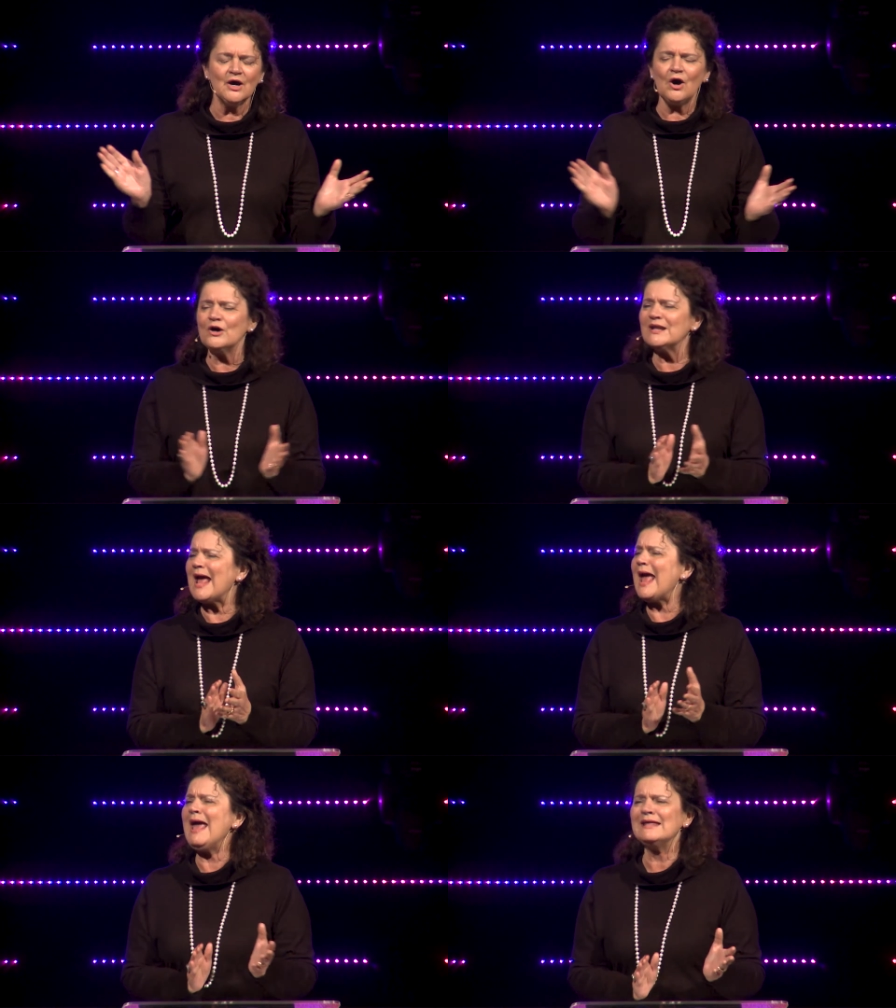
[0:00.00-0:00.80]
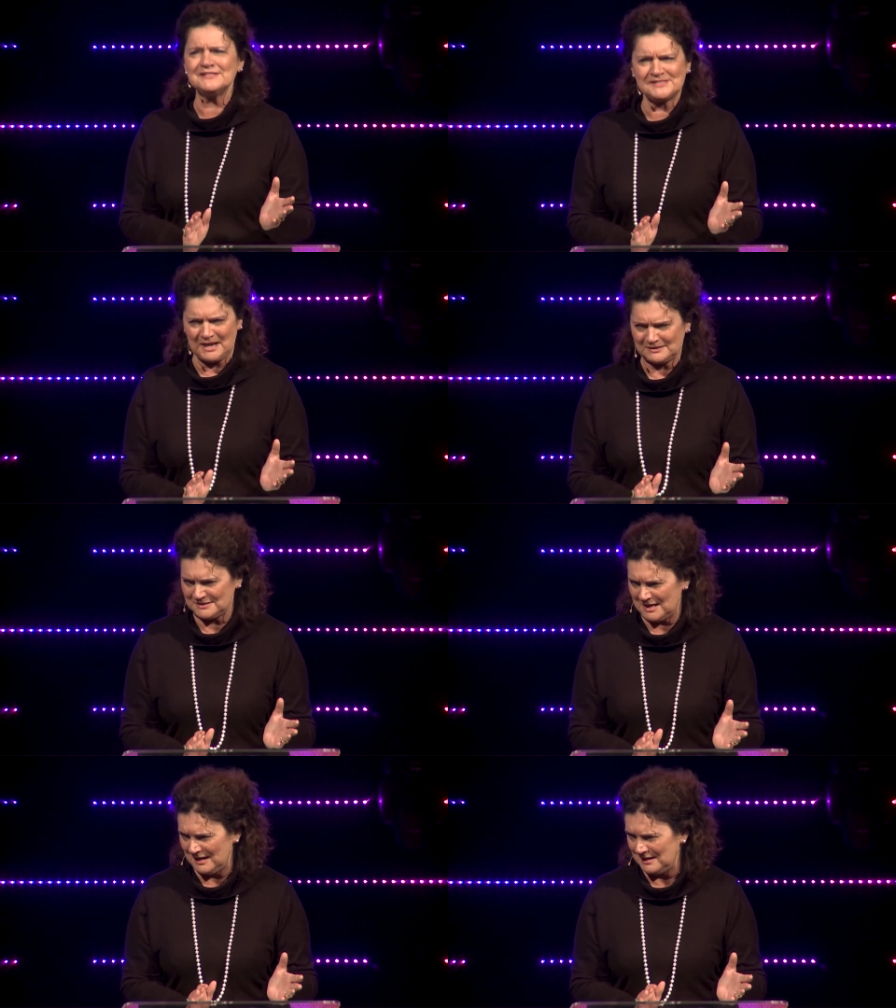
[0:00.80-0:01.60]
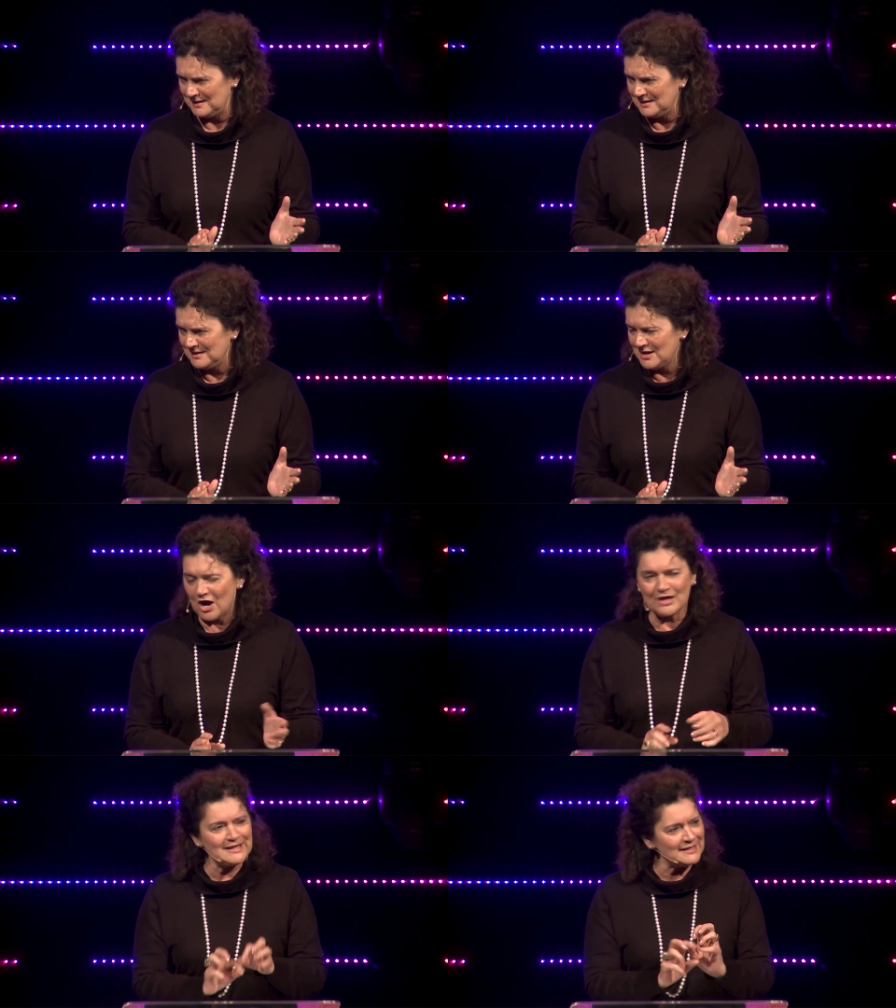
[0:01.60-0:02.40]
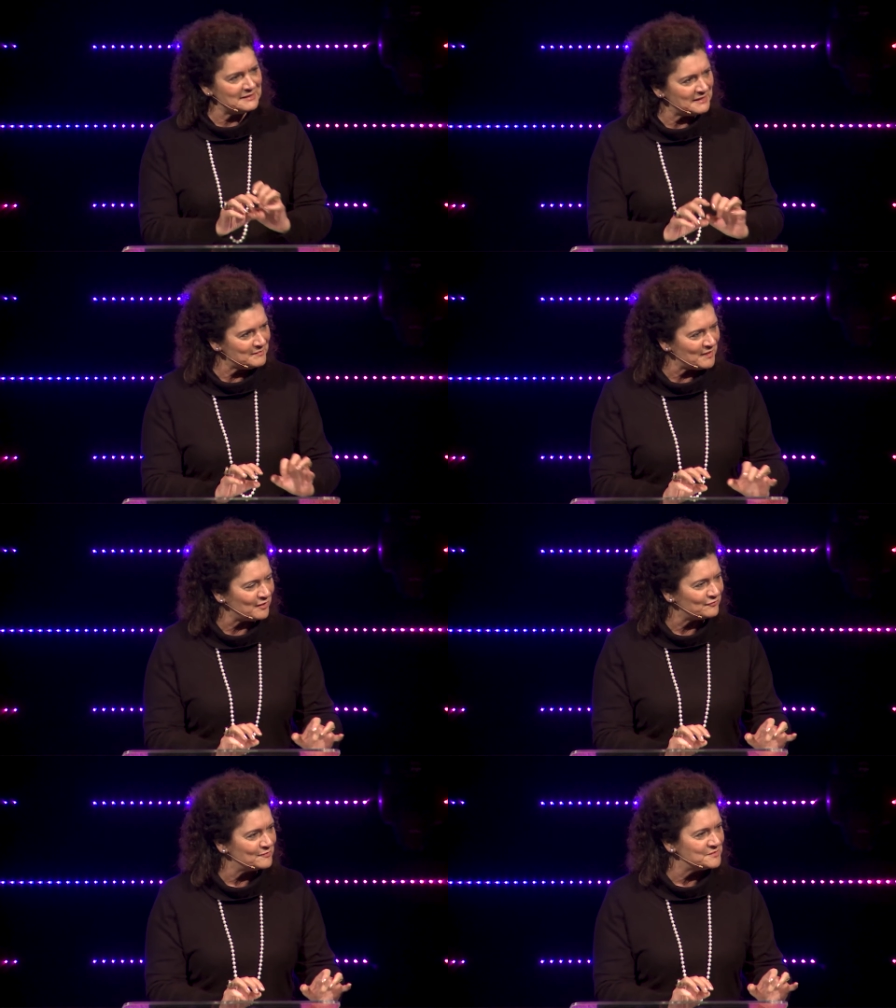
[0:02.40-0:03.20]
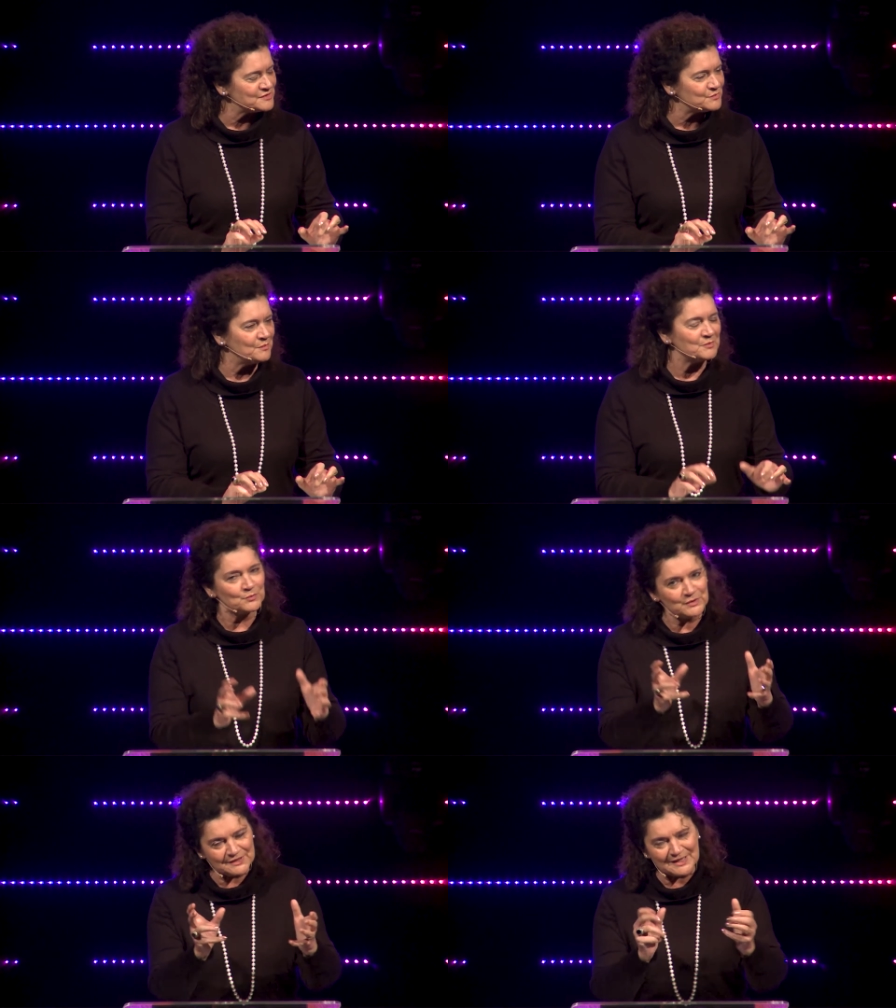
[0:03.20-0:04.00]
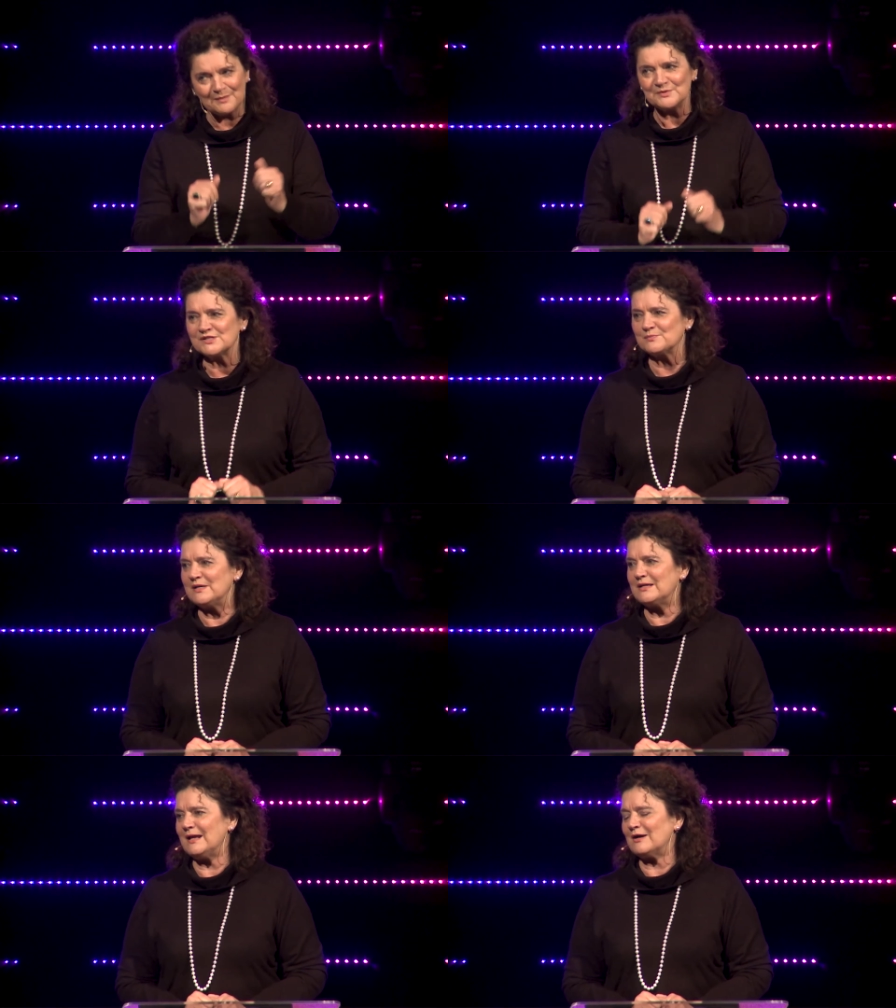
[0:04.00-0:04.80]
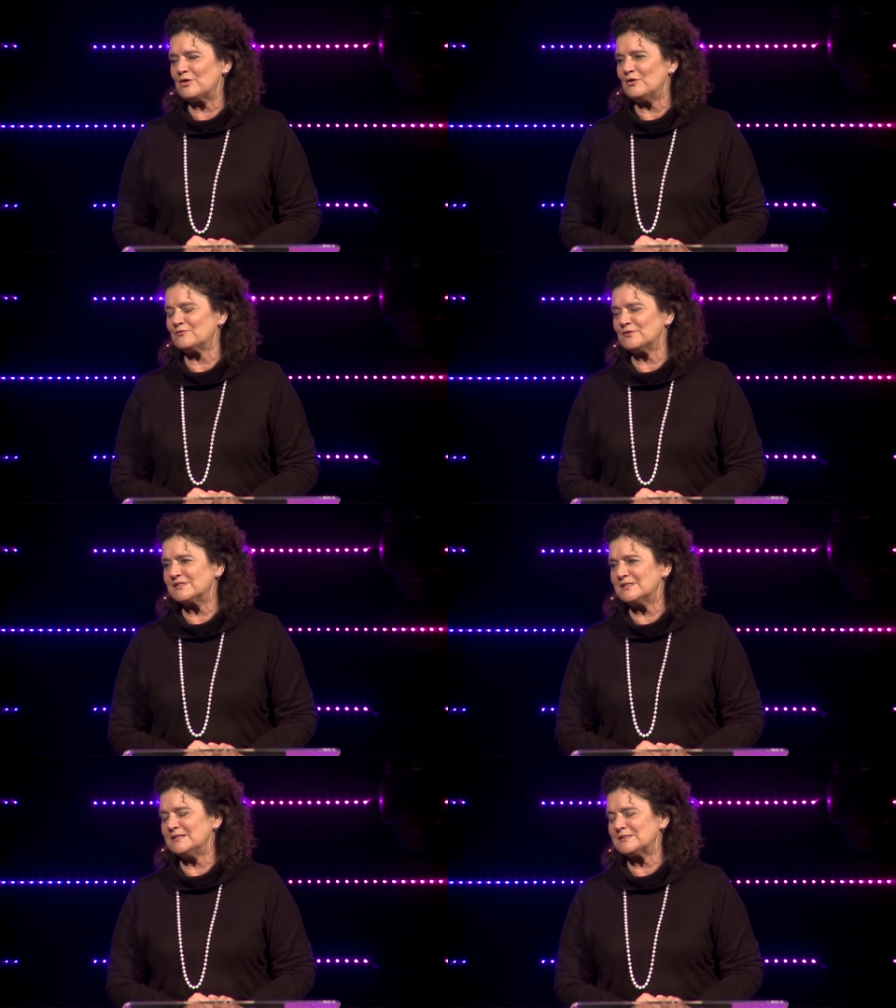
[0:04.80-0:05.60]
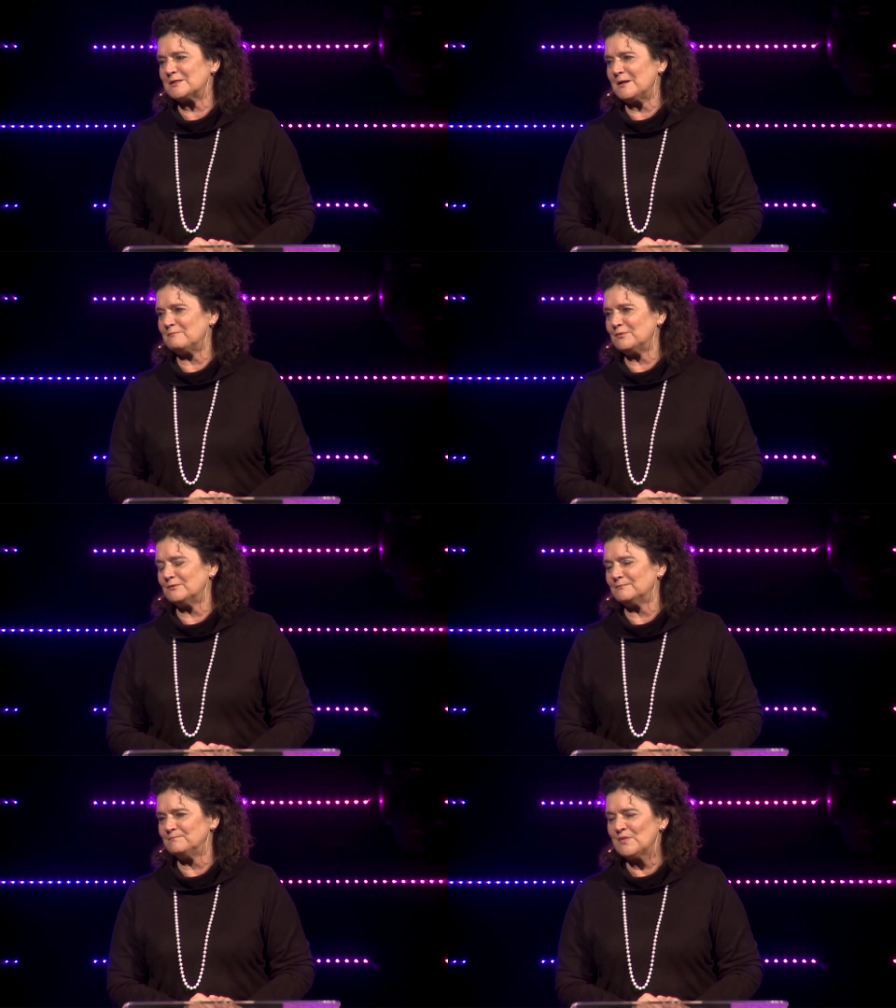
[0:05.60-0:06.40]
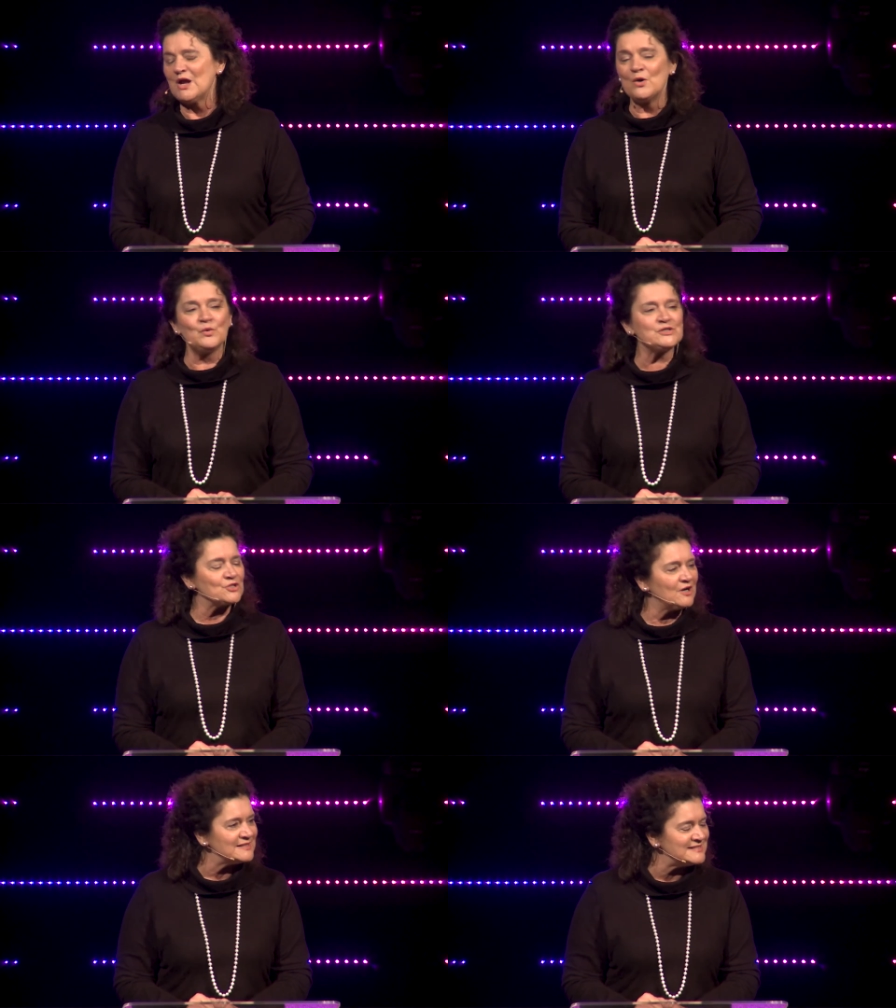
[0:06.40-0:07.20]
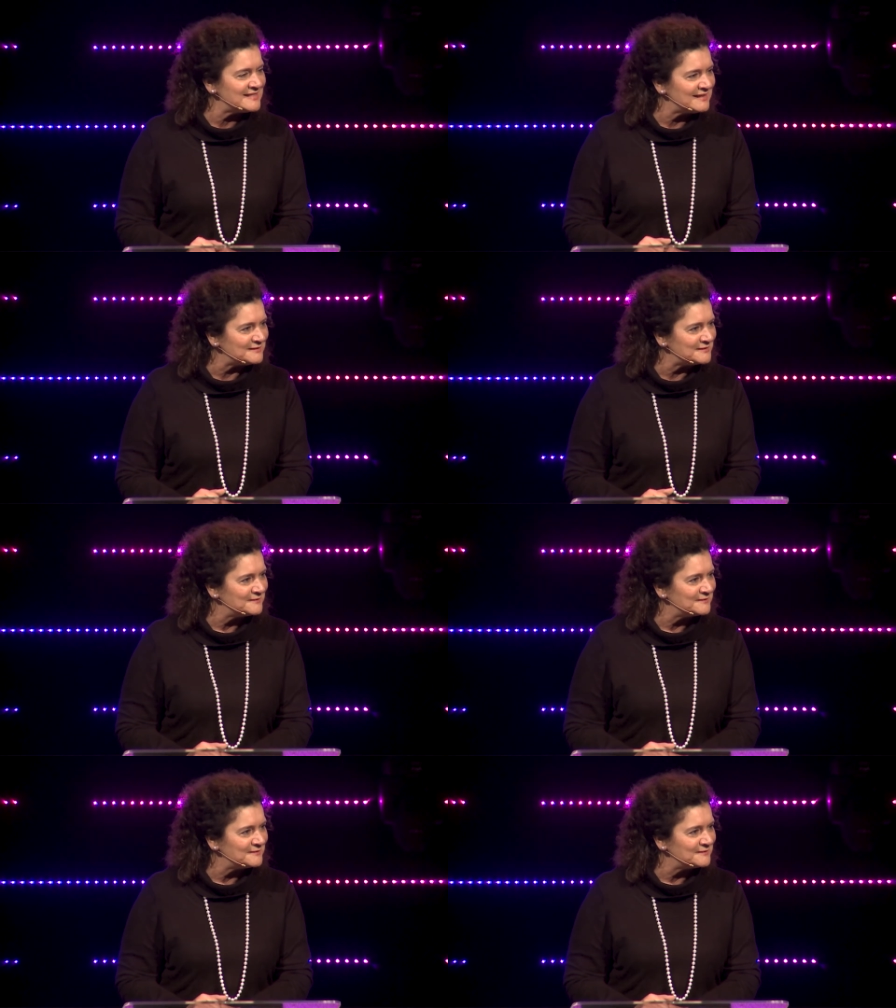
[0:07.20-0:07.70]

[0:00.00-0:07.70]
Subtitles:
On Anzac Day, I get an email from this woman, will you come and speak at our conference in Istanbul? Which I did.